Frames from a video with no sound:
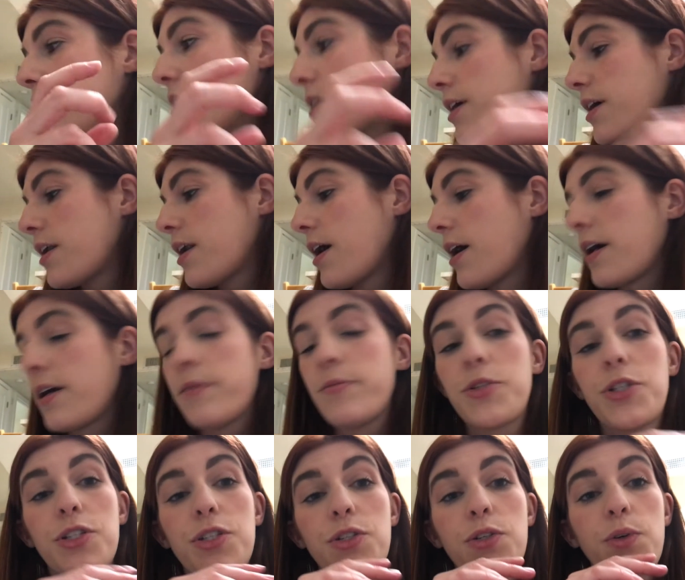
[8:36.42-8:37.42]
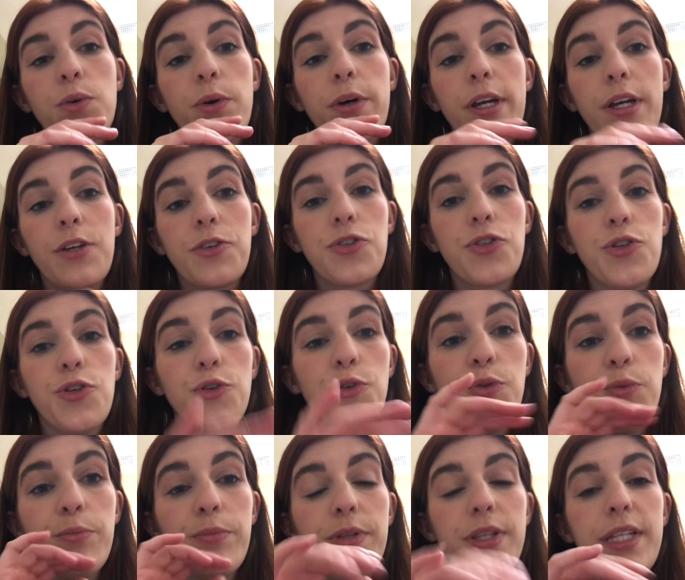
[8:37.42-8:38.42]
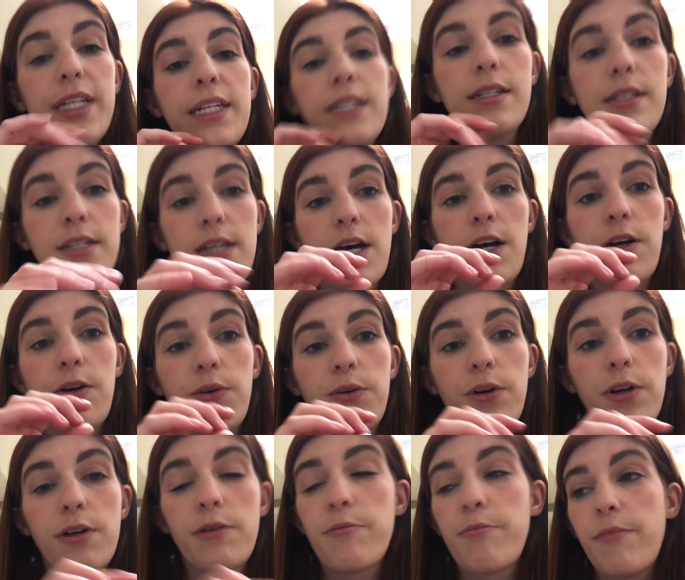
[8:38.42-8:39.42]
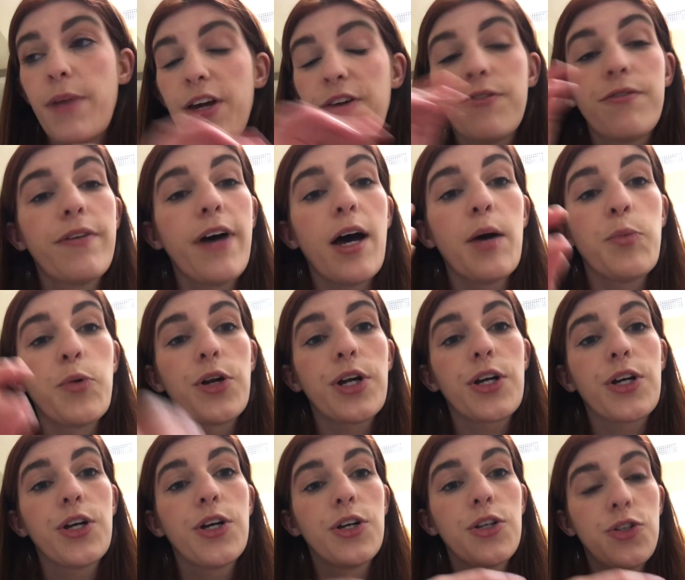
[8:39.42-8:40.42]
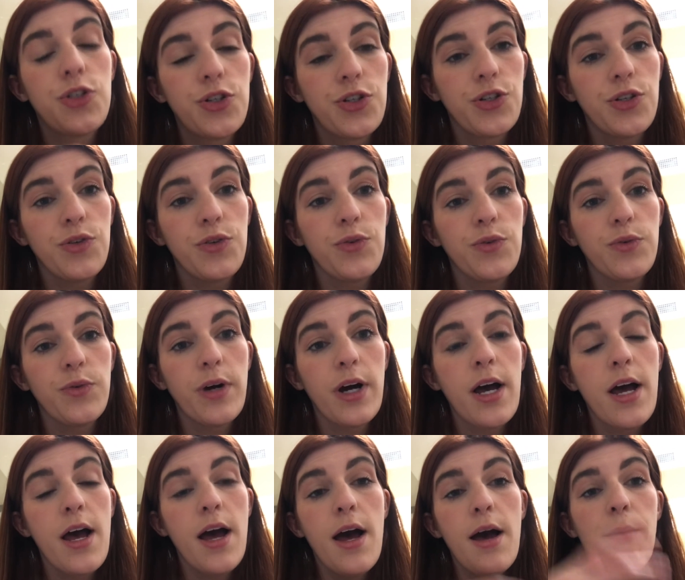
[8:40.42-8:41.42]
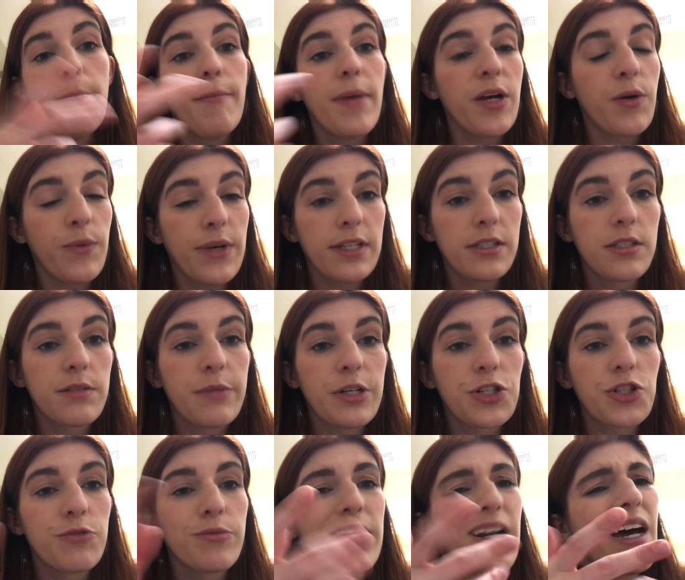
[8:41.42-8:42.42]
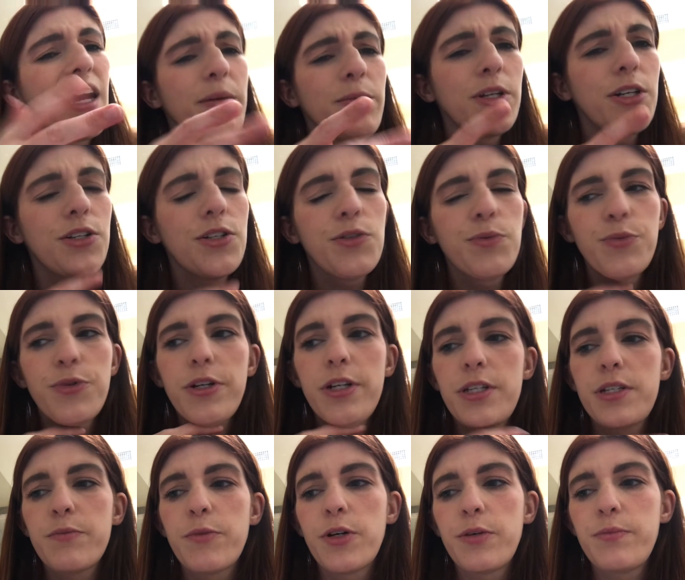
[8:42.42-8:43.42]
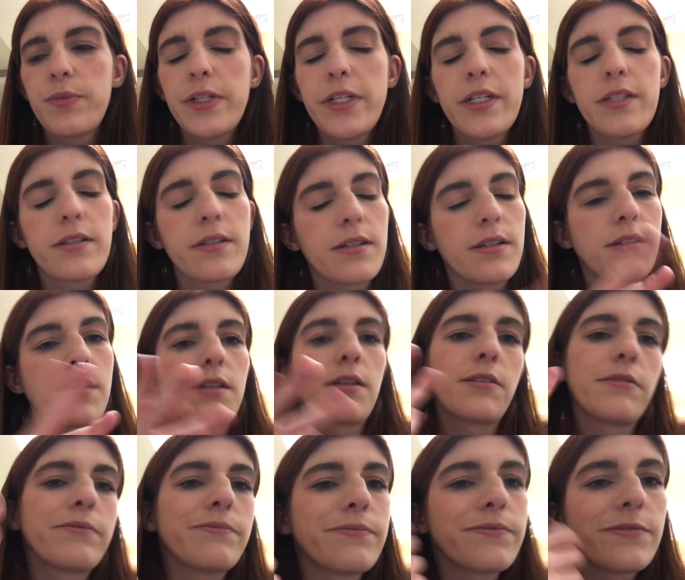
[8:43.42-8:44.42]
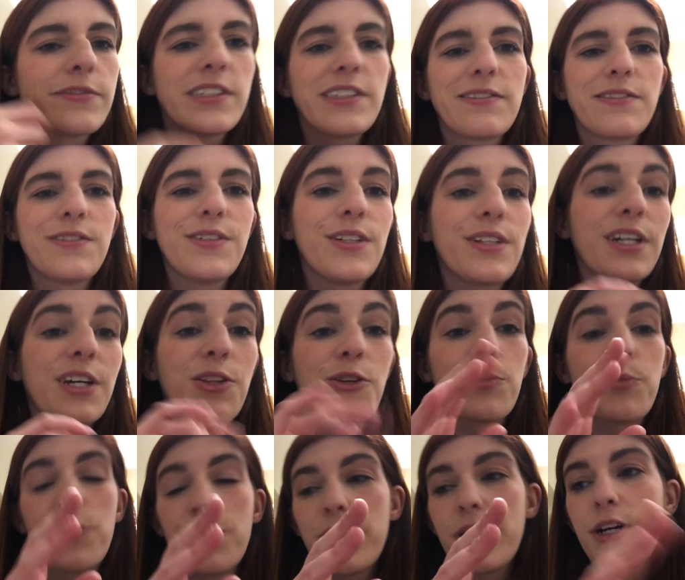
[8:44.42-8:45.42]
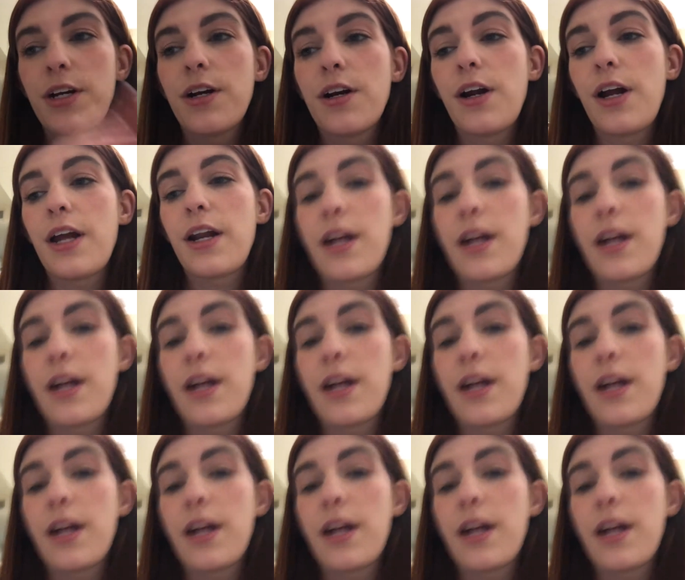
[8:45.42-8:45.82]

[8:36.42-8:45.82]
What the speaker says: then I'm just going to pleat down my fabric to my waist measurement. I'm gonna do pretty small pleats because I feel like they're prettier, and